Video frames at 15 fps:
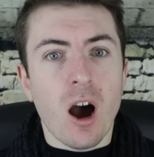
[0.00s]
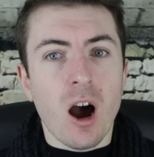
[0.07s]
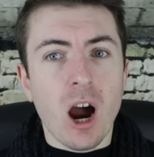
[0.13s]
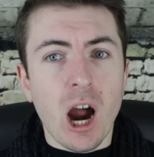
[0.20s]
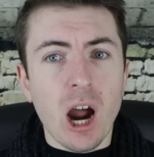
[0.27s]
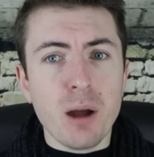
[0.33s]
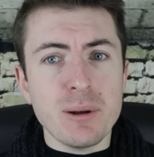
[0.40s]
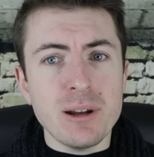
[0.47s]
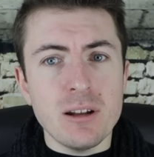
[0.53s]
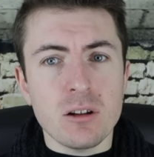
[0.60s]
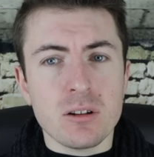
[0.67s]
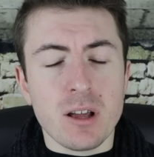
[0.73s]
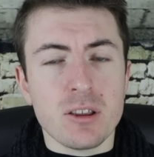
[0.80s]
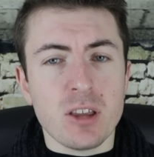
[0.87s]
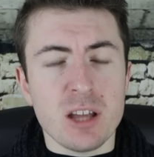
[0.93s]
arguably
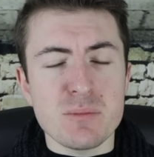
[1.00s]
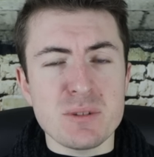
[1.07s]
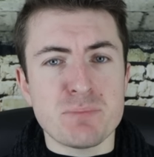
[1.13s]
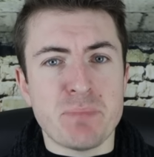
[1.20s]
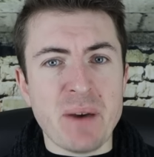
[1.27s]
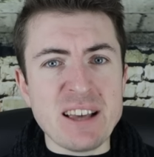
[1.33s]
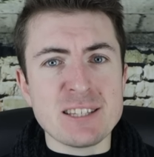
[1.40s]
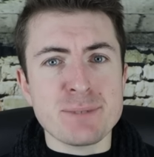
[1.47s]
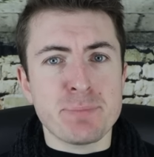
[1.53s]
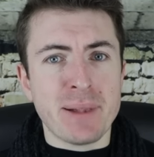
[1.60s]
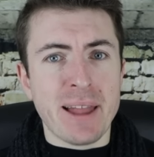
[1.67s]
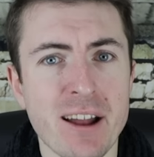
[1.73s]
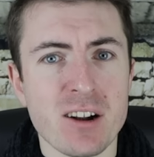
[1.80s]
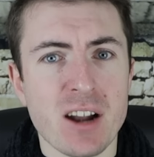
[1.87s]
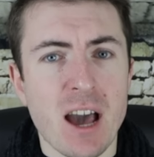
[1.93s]
looked like Tottenham's best
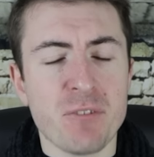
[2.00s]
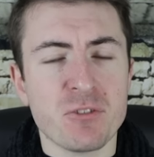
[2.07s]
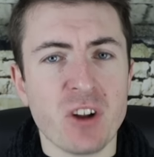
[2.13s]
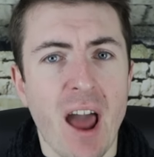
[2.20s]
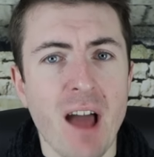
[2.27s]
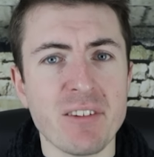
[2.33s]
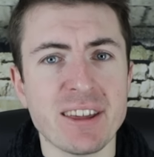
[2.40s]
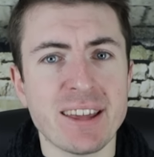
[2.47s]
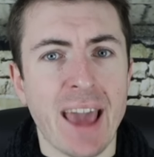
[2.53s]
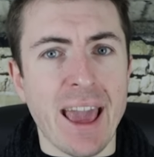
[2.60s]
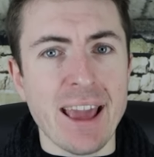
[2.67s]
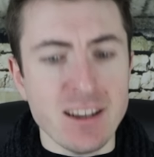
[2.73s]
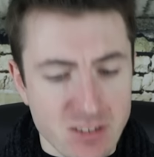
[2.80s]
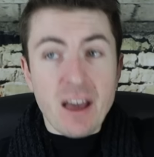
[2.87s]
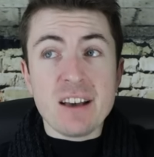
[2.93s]
player after Harry
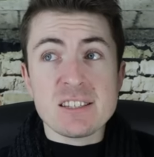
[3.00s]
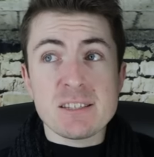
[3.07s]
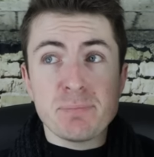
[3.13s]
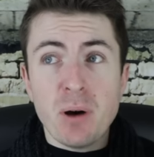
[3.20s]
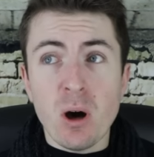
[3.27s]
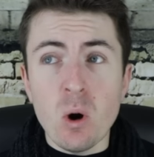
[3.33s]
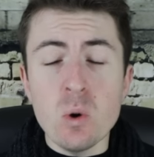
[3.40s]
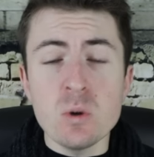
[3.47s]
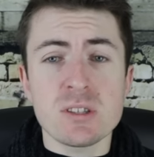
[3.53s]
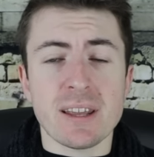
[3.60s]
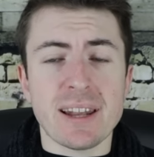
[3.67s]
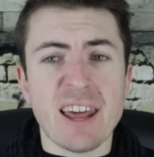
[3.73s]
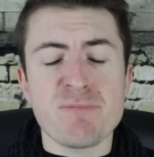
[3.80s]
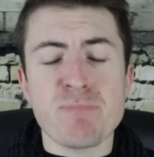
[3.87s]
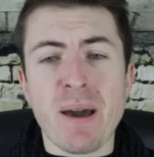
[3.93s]
Kane, a supposed
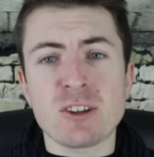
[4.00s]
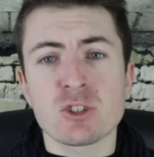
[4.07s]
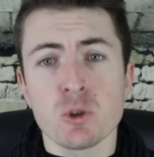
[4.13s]
left-back